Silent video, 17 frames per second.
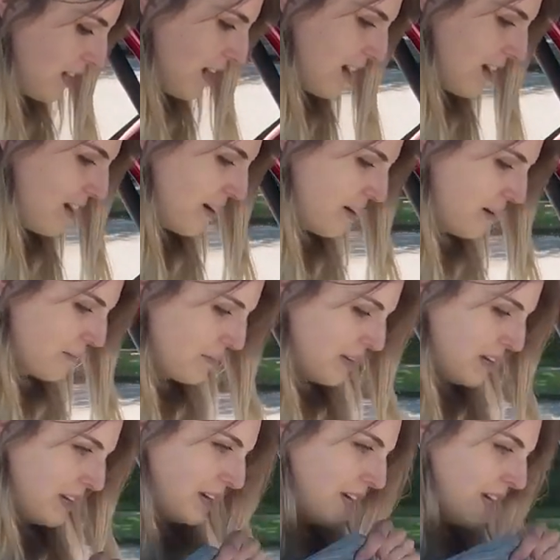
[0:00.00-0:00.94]

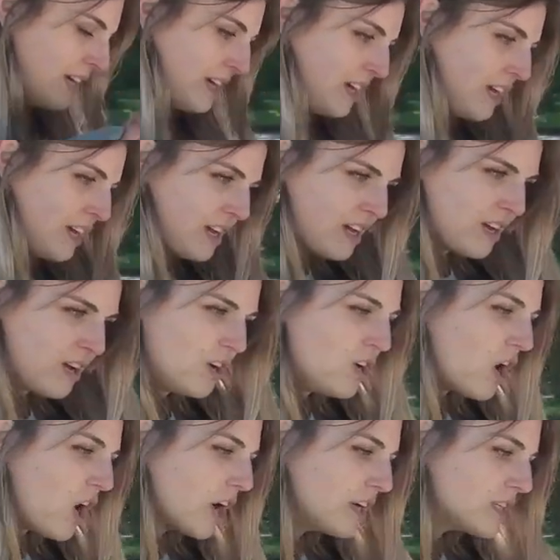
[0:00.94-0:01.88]

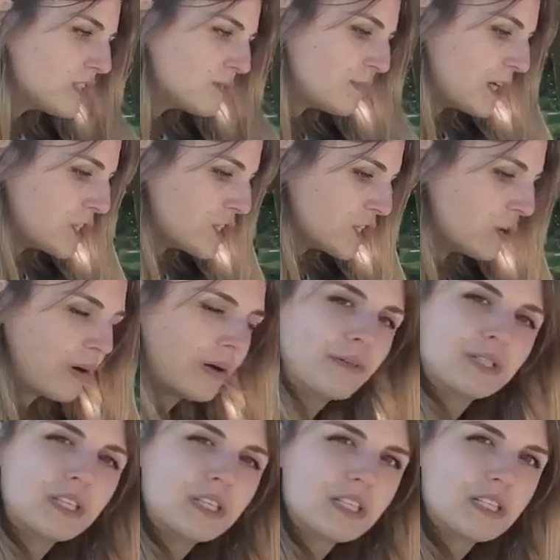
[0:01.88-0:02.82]
Not as much though. I
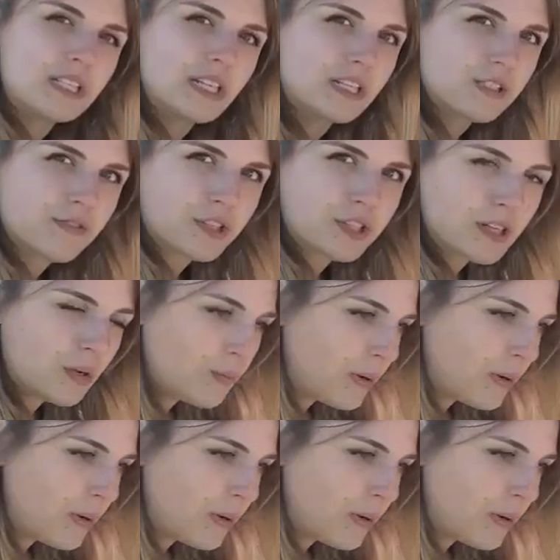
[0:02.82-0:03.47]
was in the States for a little